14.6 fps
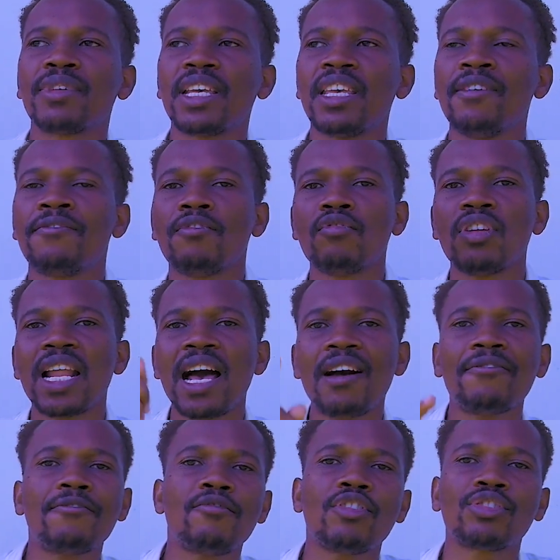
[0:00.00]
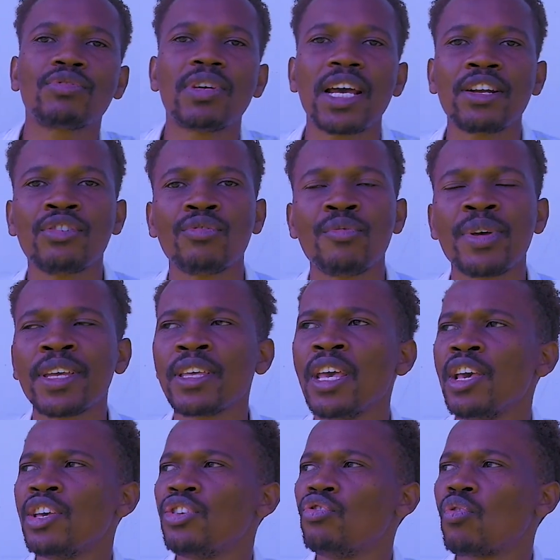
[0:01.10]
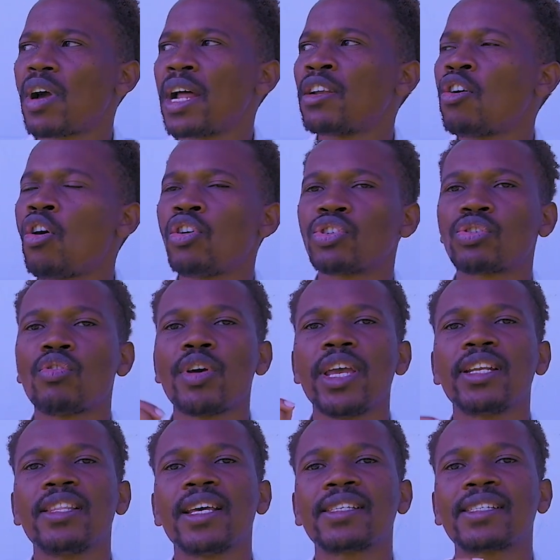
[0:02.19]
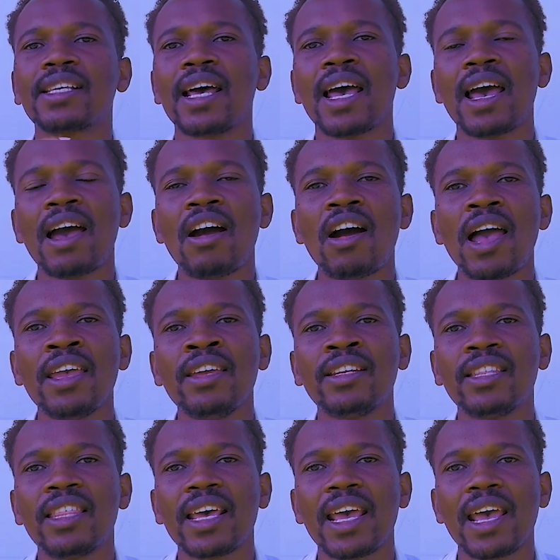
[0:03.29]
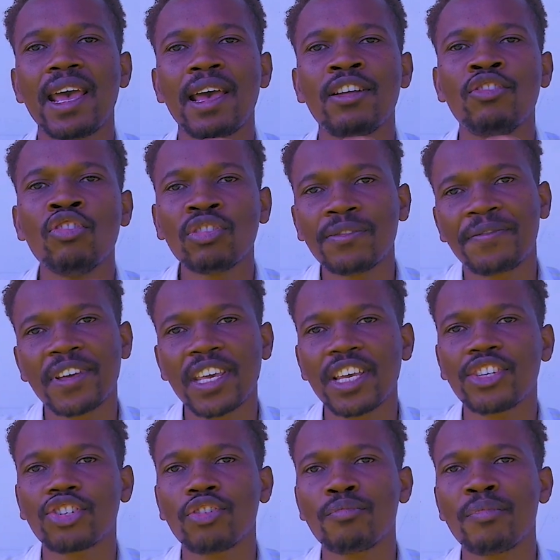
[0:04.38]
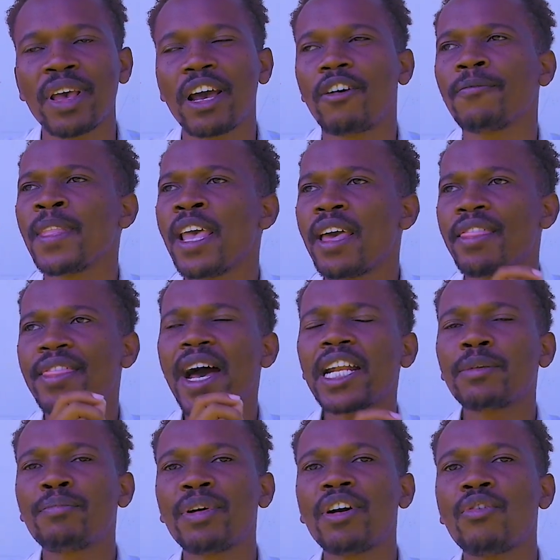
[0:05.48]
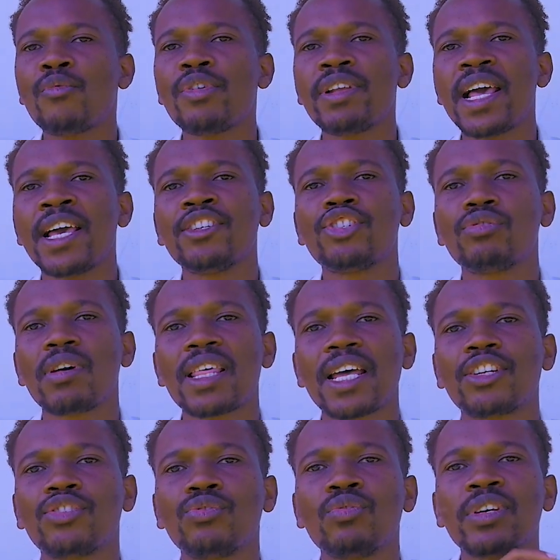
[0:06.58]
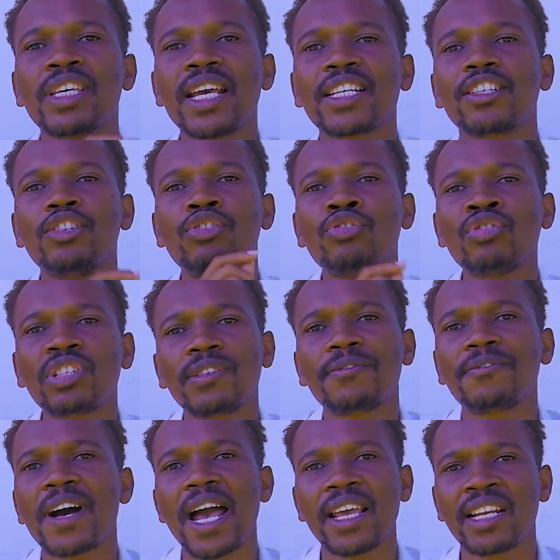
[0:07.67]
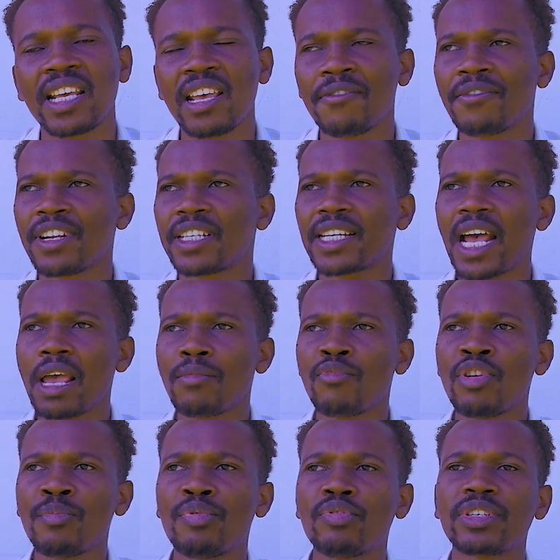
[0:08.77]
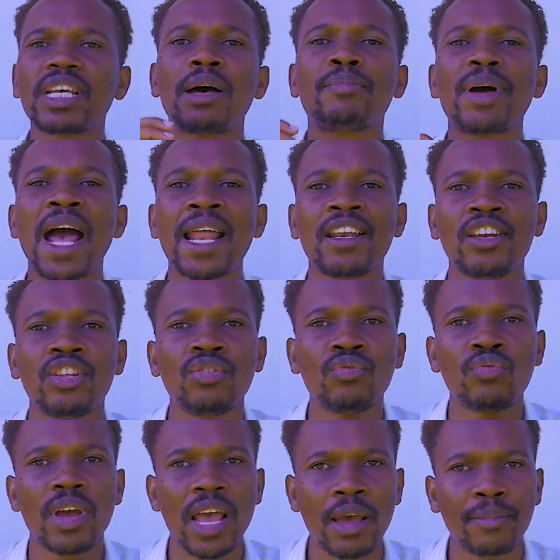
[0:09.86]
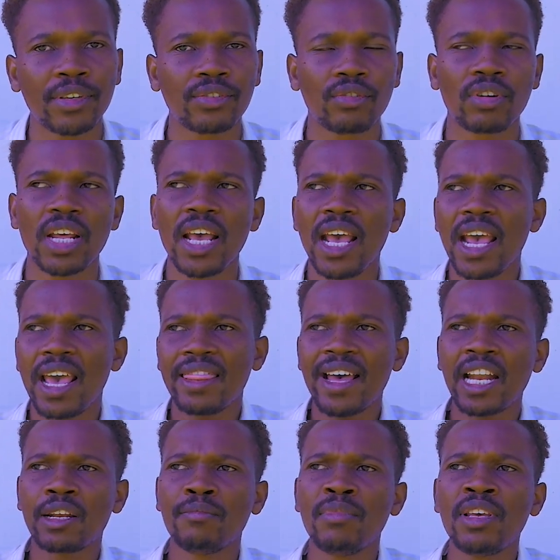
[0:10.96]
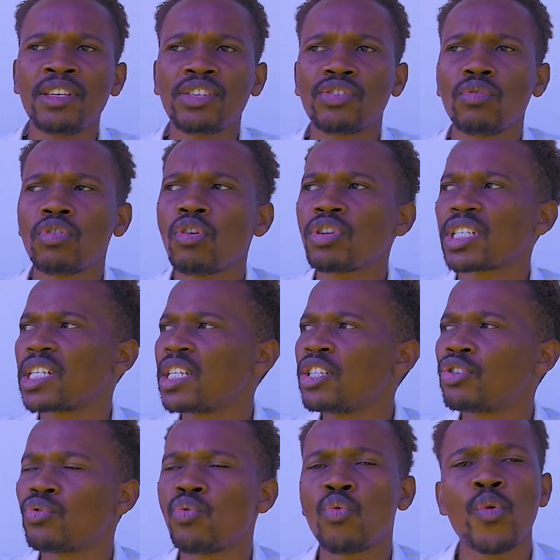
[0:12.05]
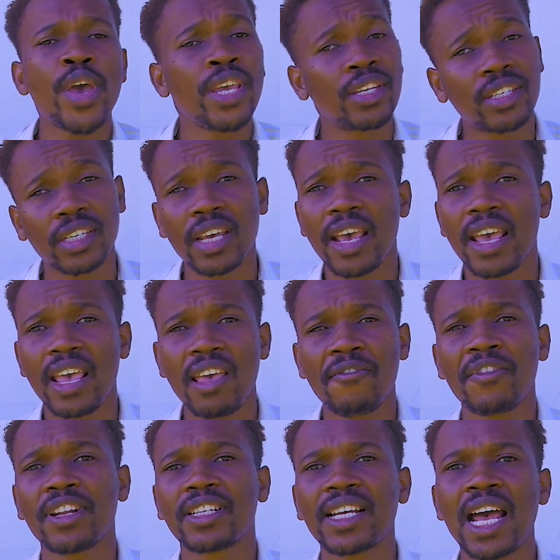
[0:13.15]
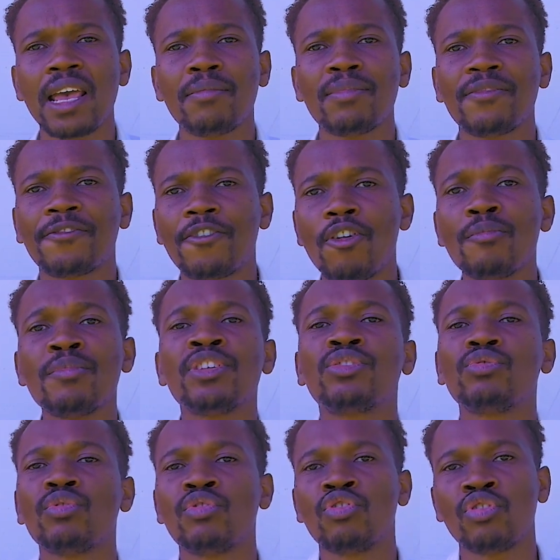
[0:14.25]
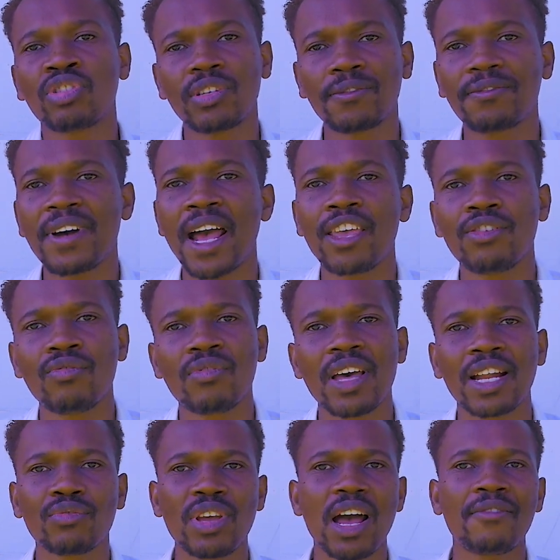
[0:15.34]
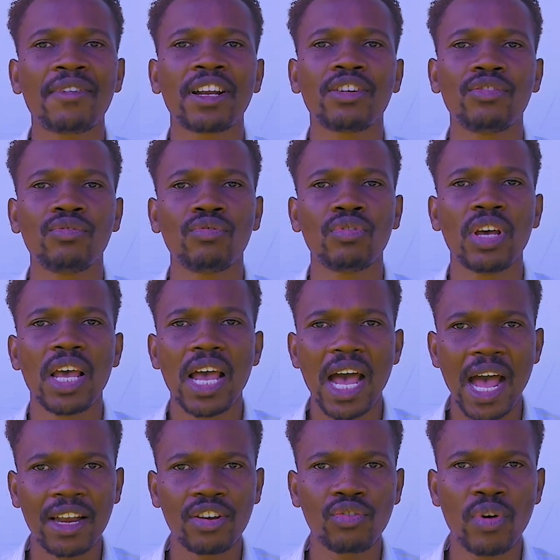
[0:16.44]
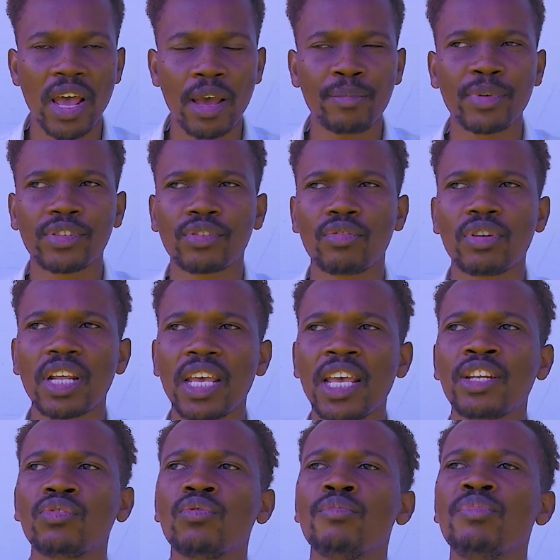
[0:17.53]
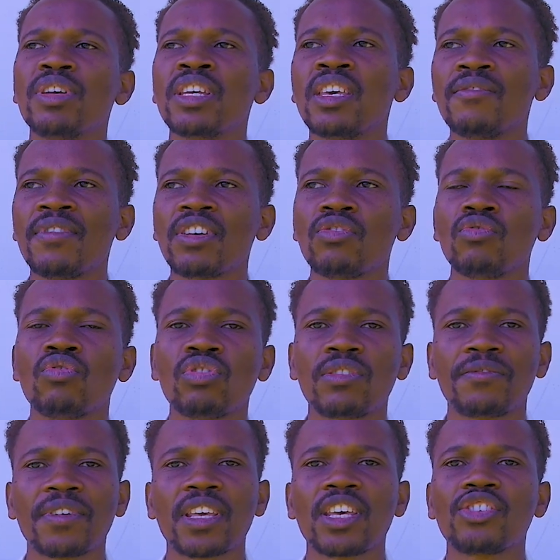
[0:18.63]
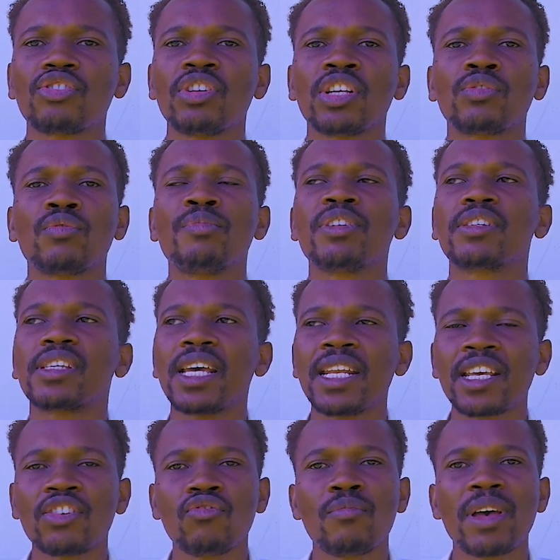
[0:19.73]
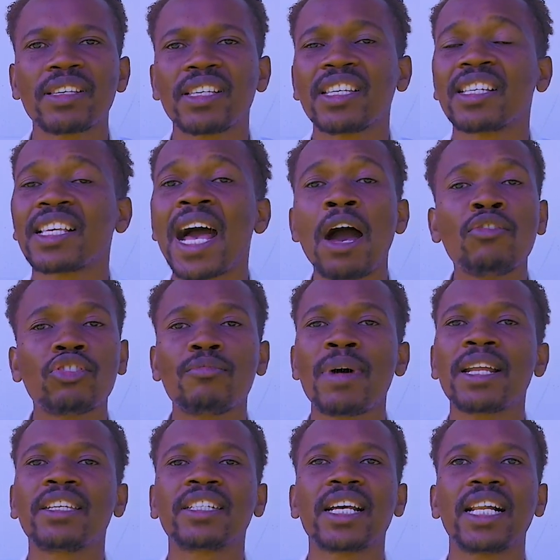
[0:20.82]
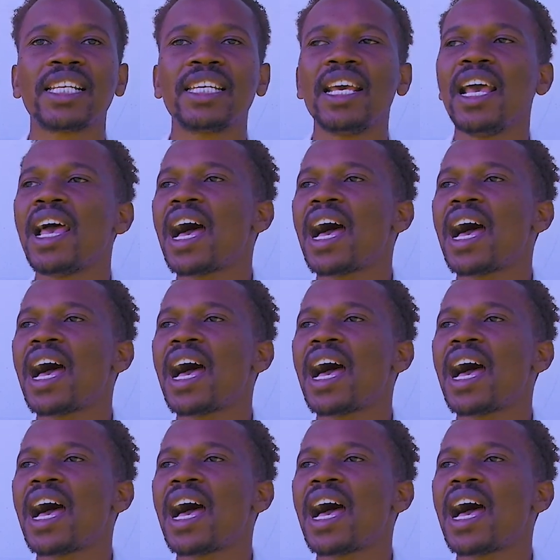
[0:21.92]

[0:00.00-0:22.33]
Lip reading: If you love what we are doing, you can also hit the notification bell. That bell will ensure that you get notified every time we put up a new episode, and that means you will not need to wait every time for me to notify you that we have a new episode. It will be giving you notification. It will be sending you messages automatically.